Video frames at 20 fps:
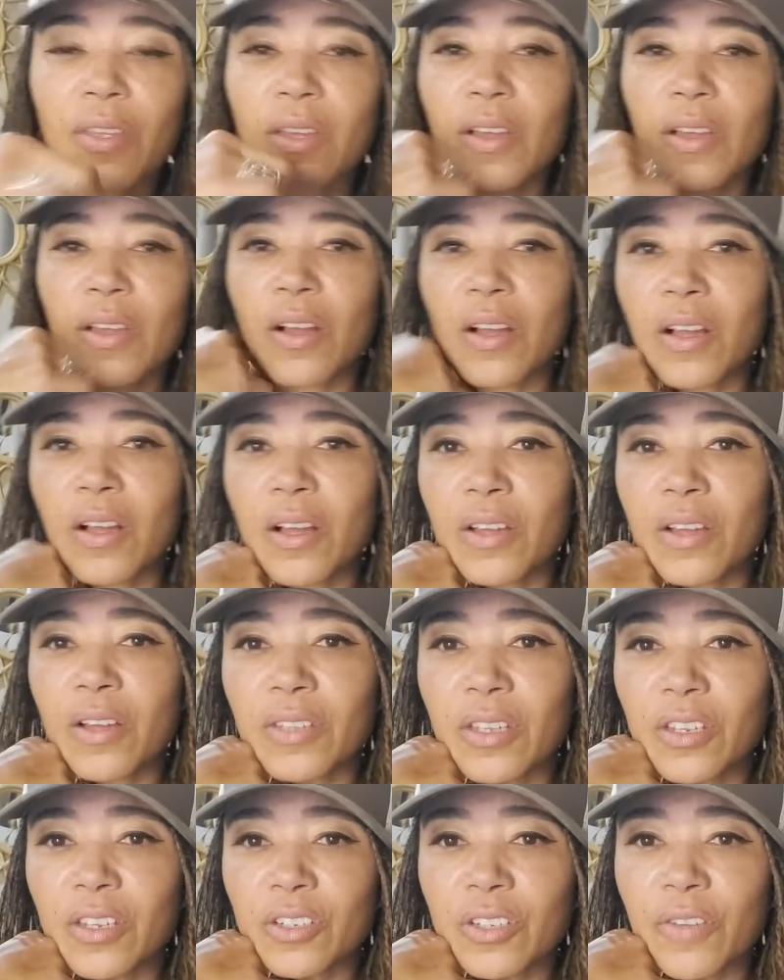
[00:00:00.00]
Uh,
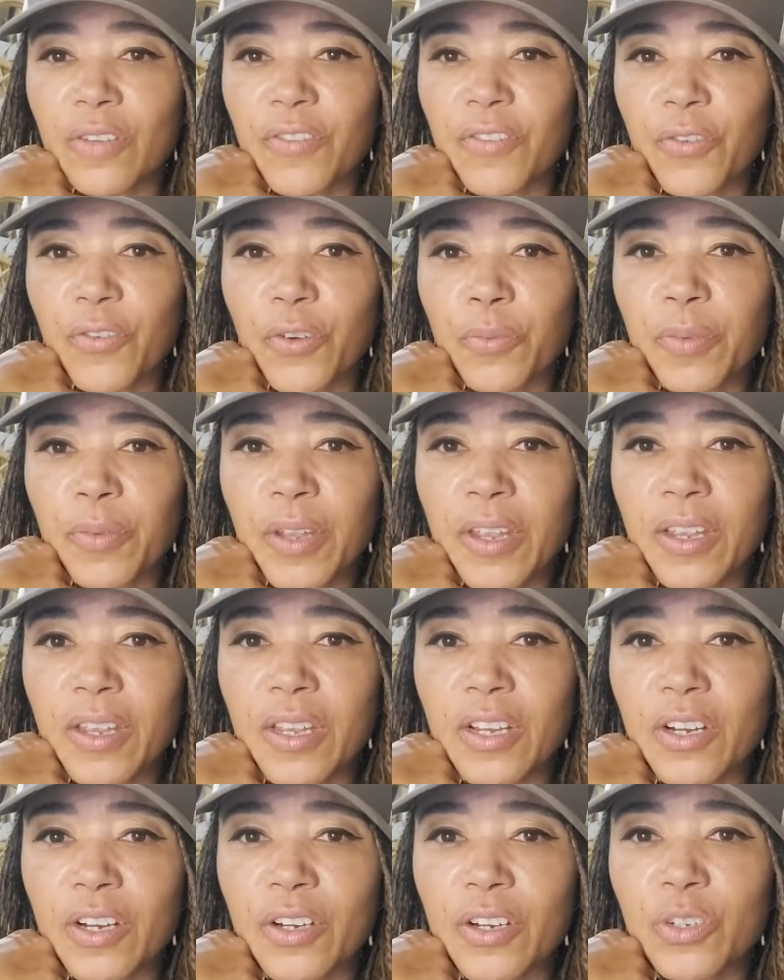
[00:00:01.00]
thank you, Stephanie, for being
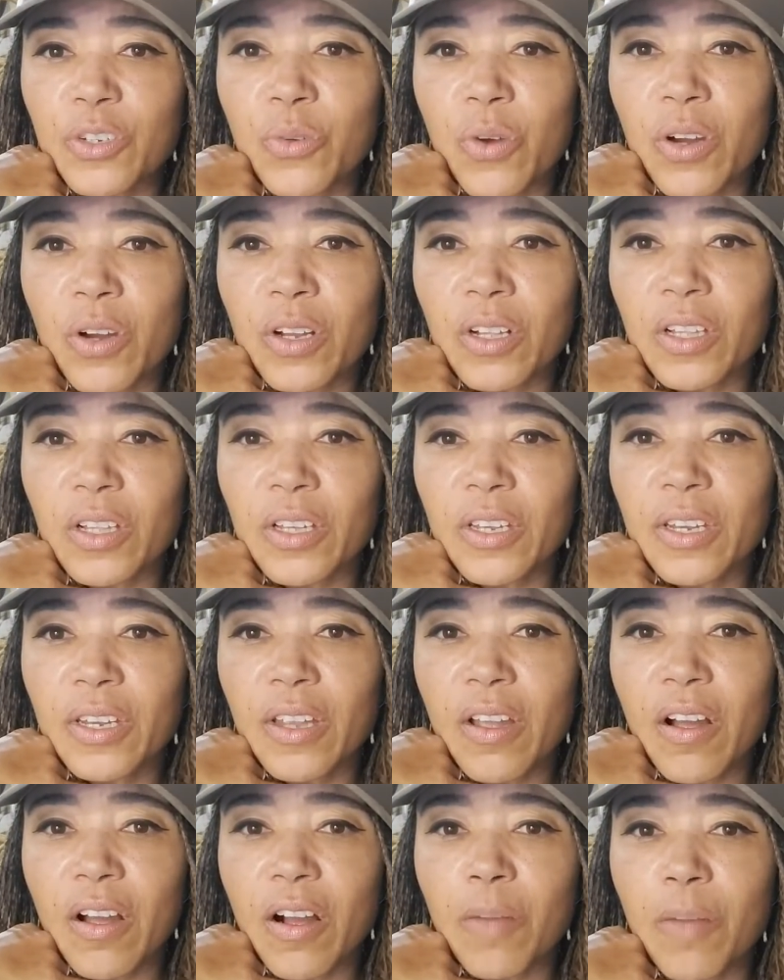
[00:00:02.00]
here. You are
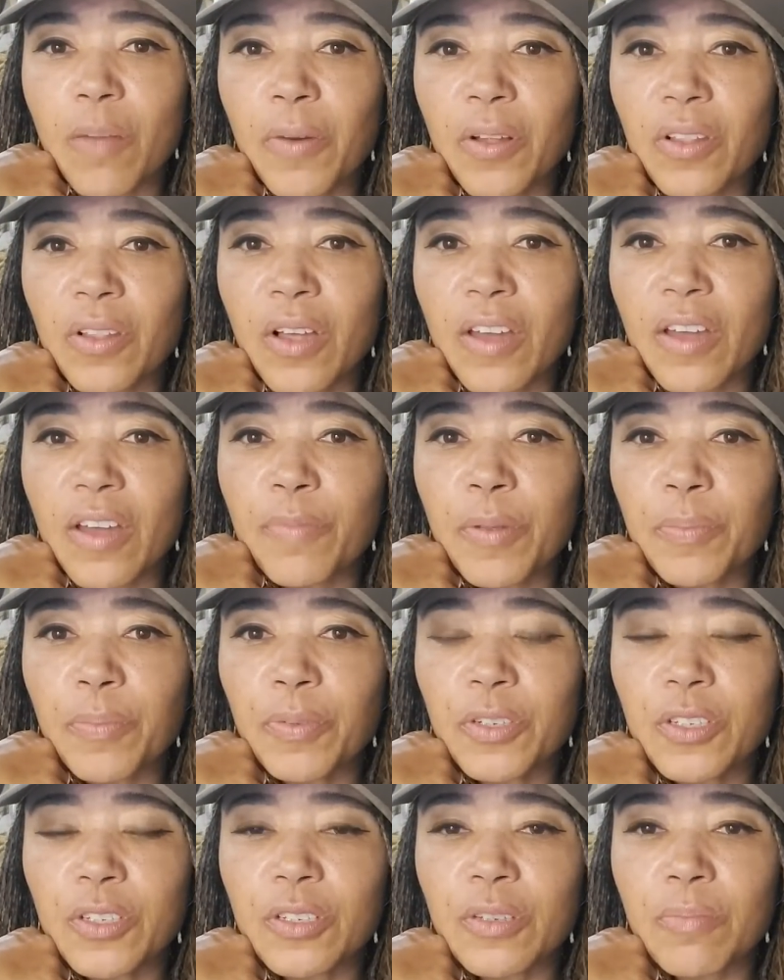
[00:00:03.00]
cleaning up a lot of
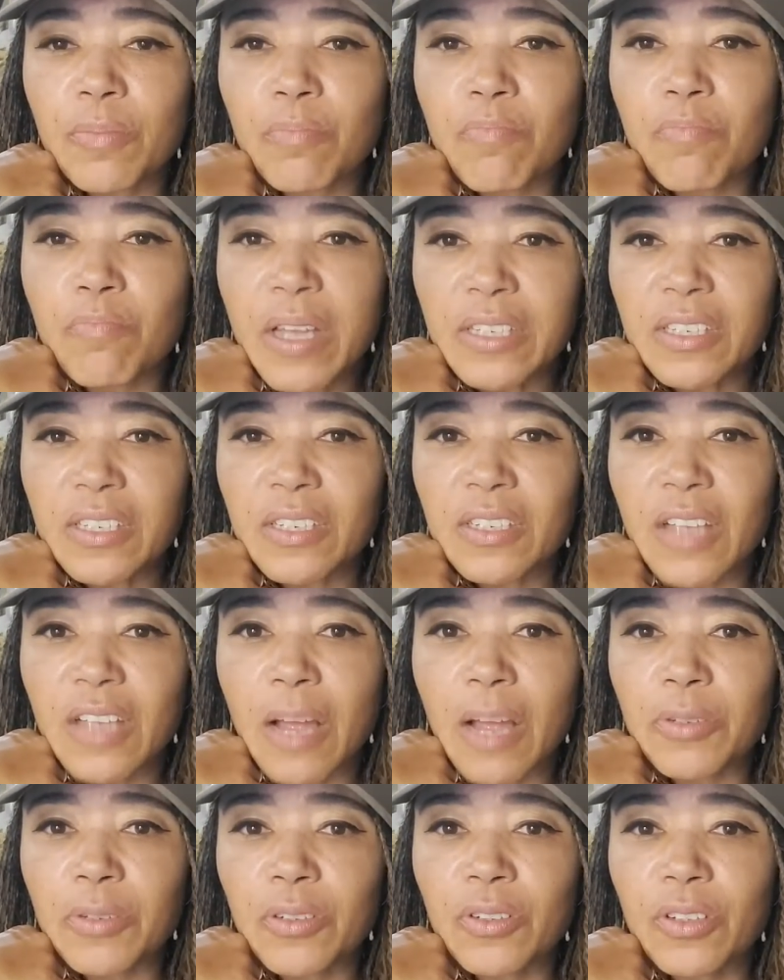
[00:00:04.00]
people's messes.
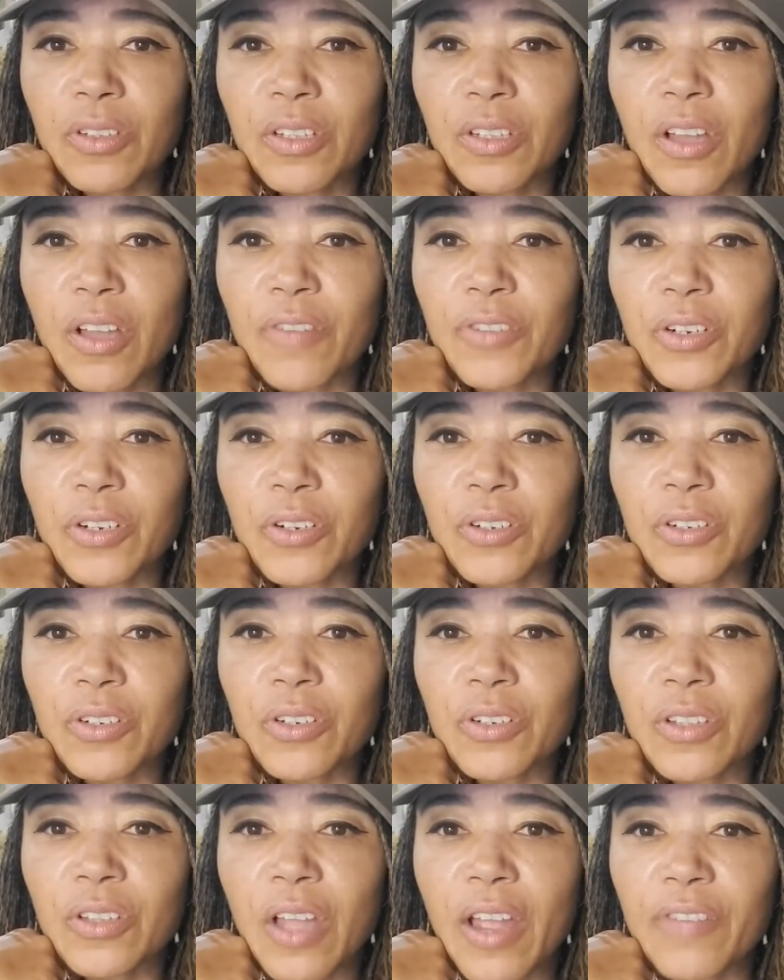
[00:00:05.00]
Absolutely love your
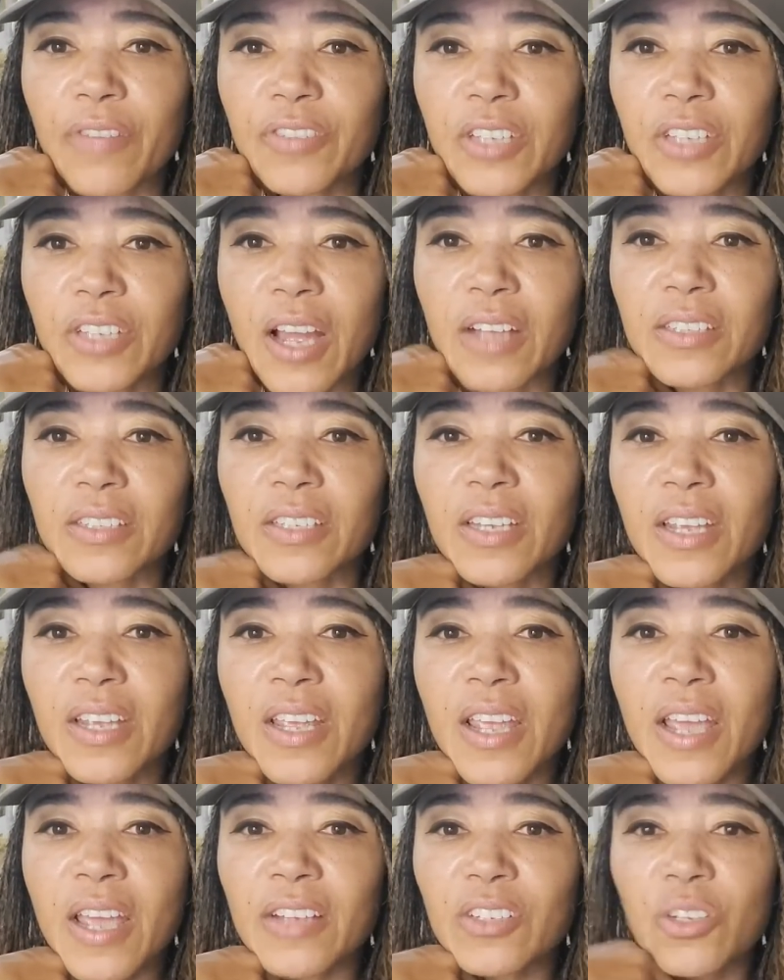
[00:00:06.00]
live chats
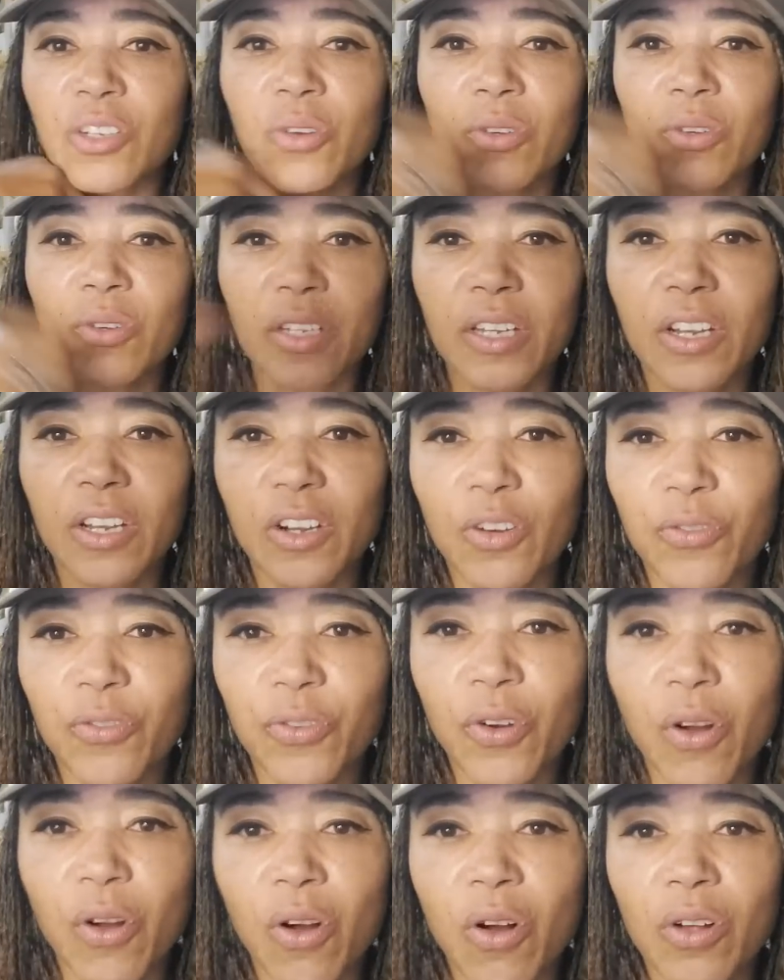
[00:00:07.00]
and totally here for
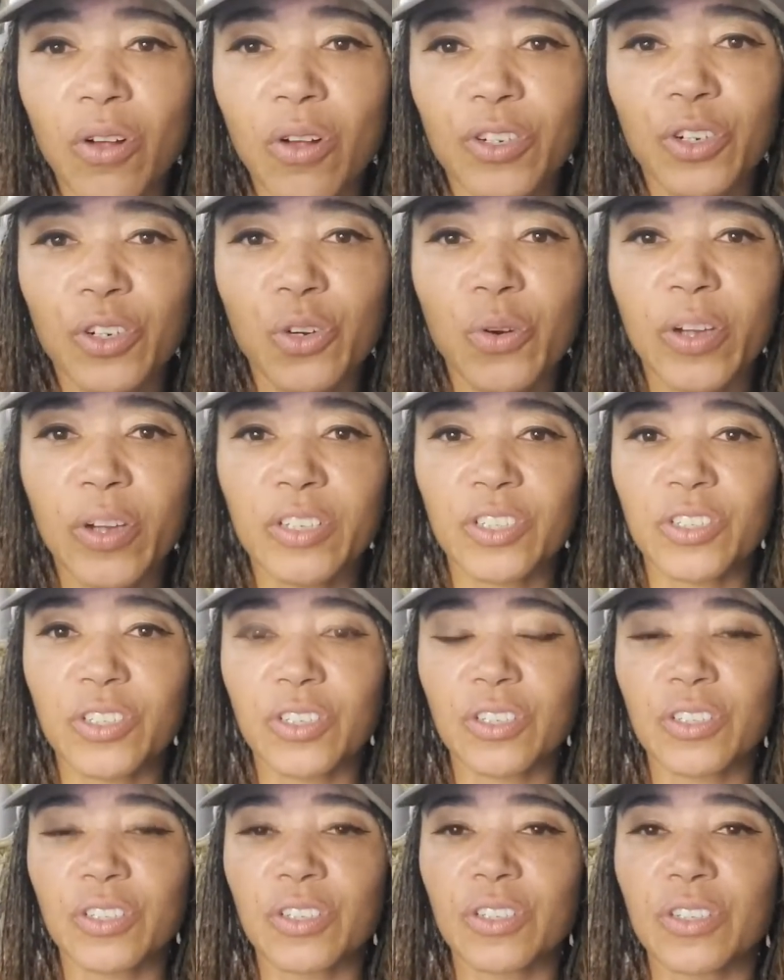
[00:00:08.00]
all your
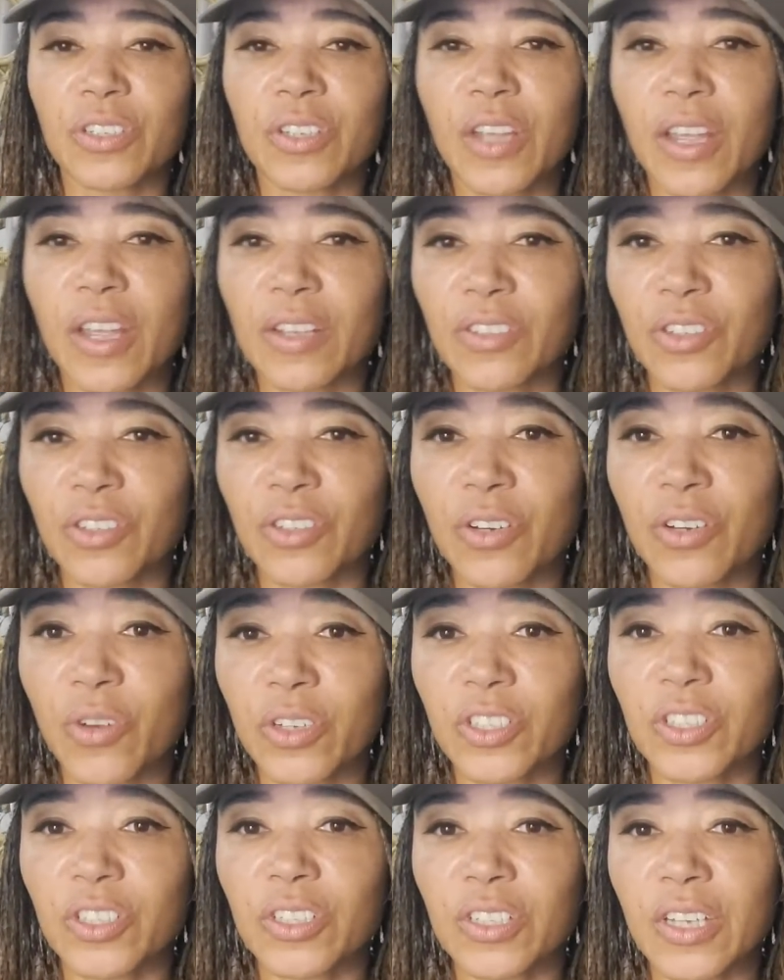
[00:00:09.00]
question and
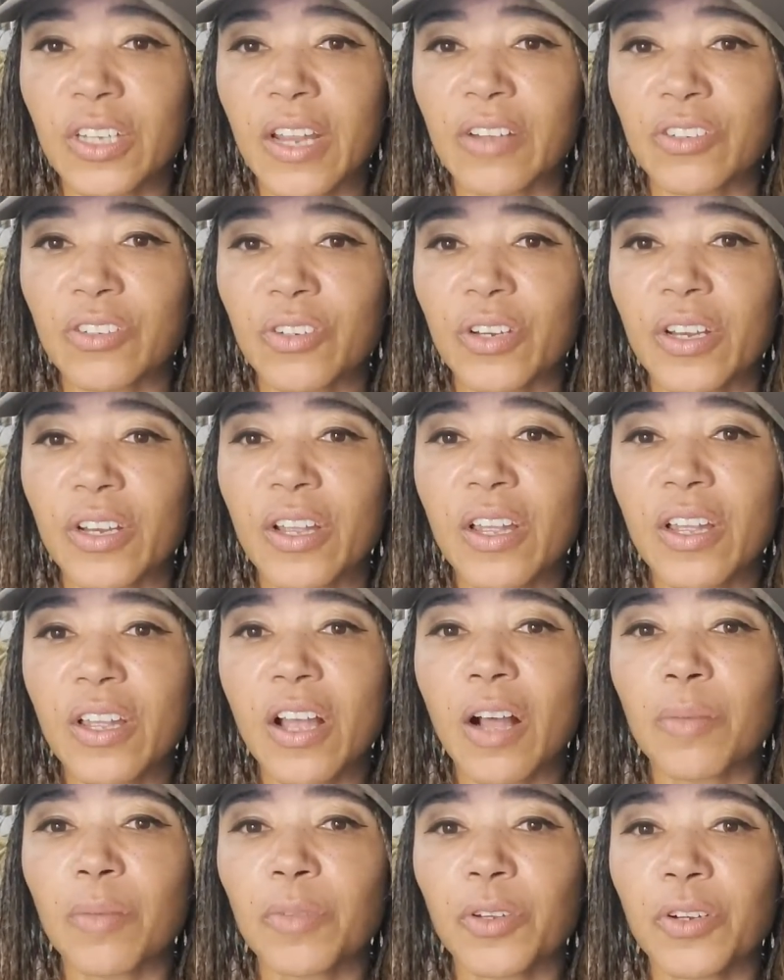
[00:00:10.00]
questions and answering.
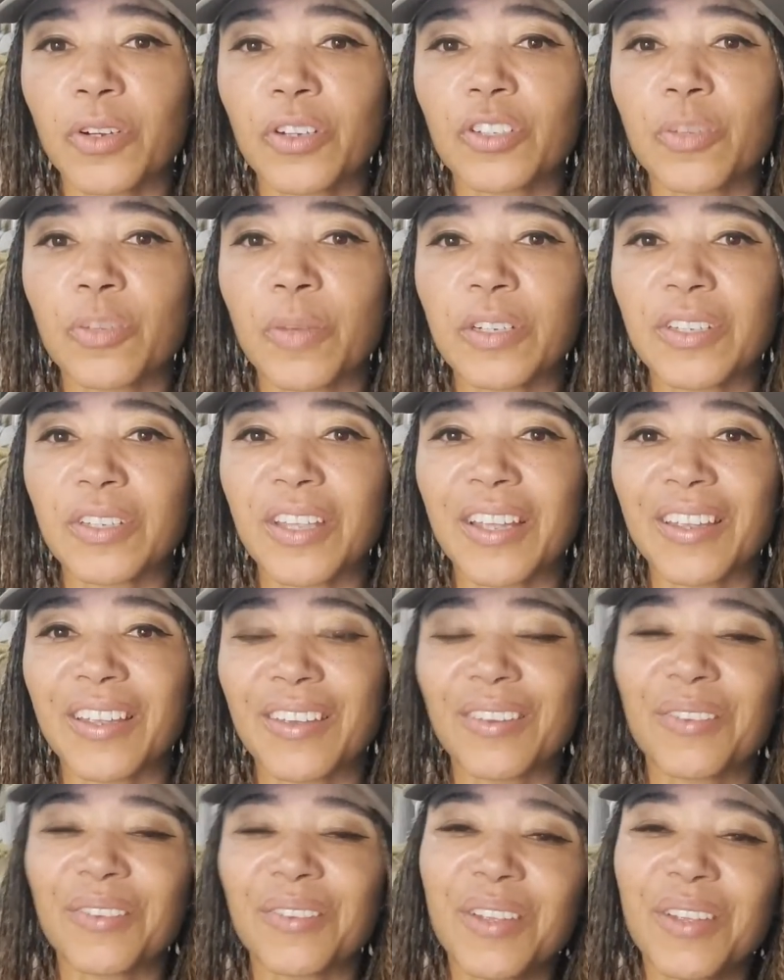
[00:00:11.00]
I'm learning so much. Thank
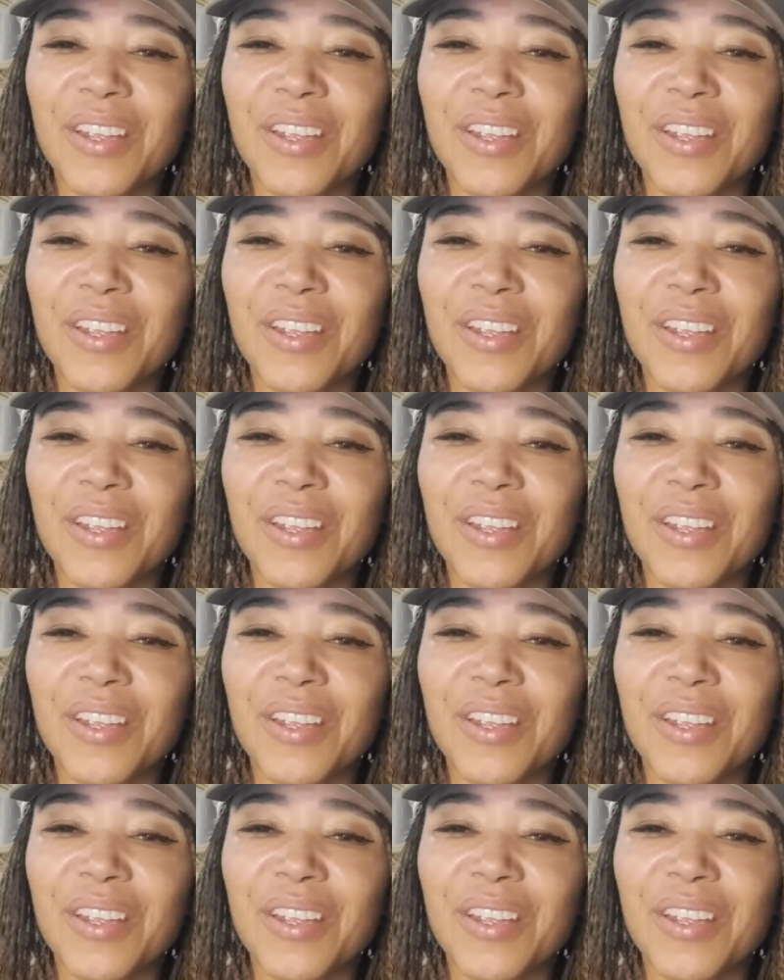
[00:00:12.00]
you.